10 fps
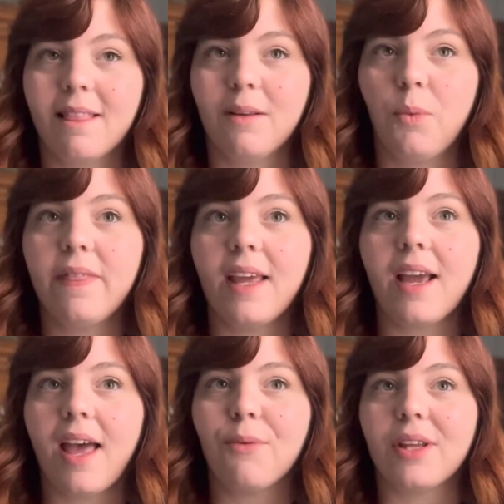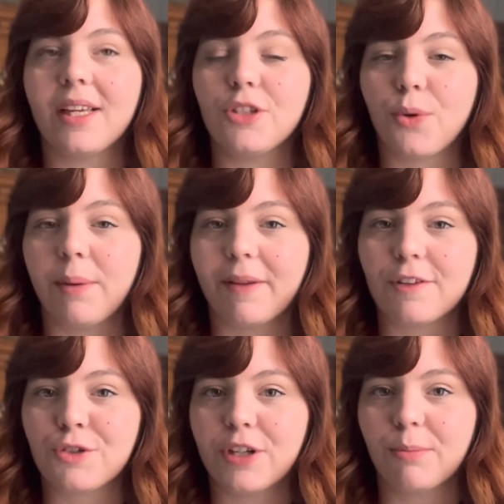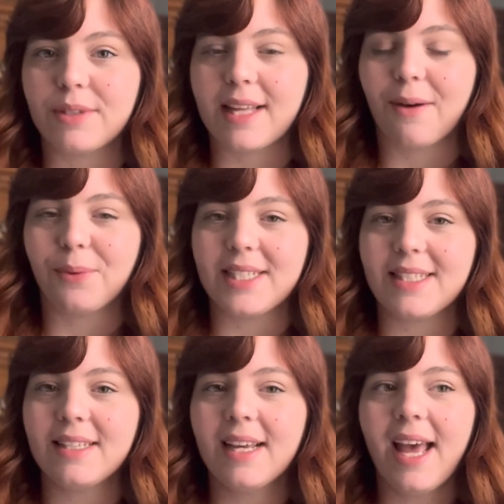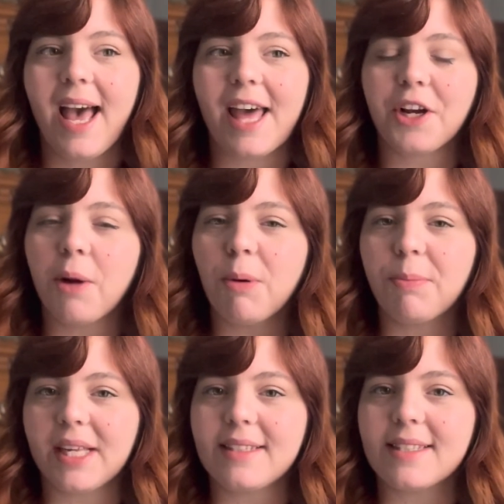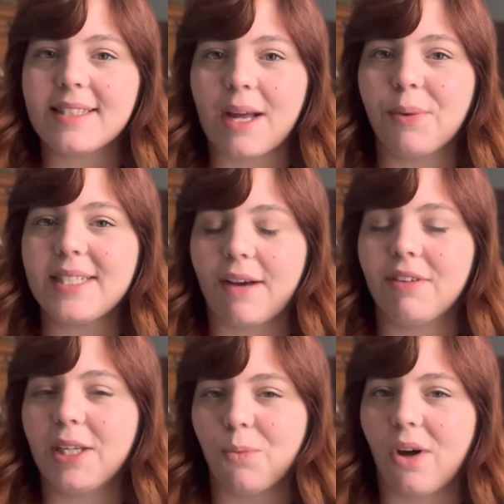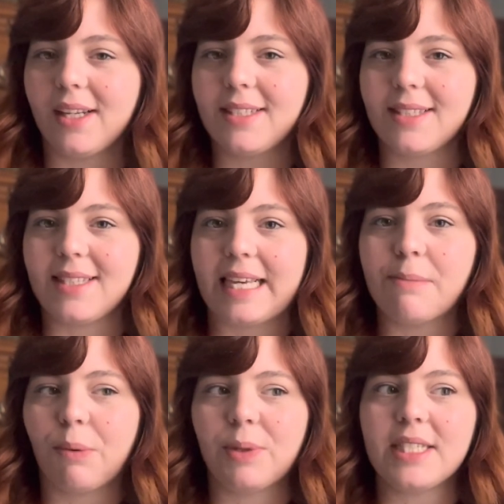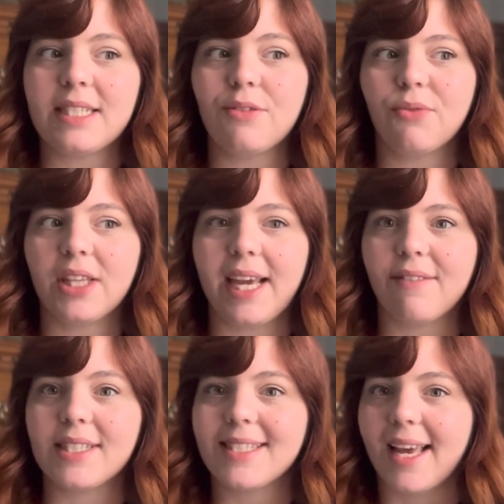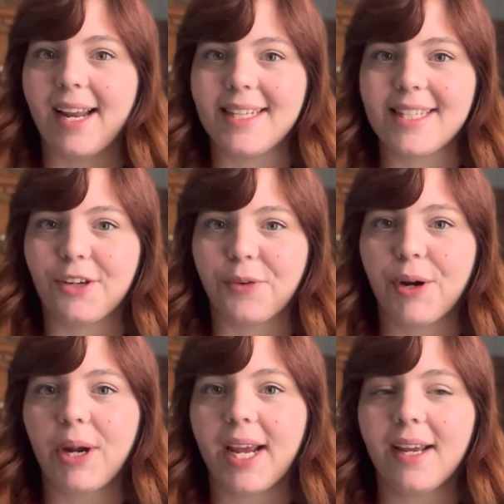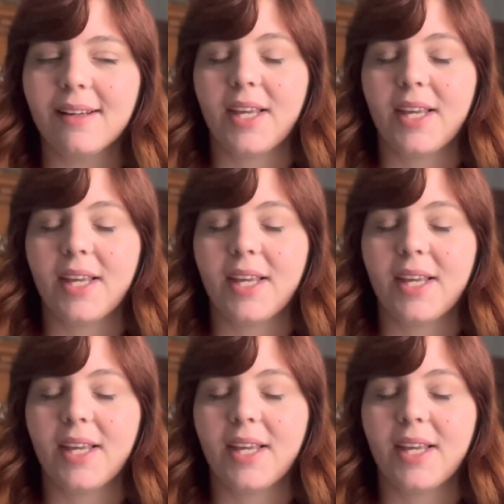One thing I really enjoyed about this trip was that we had a couple places that we definitely wanted to see, but we didn't really have a set itinerary.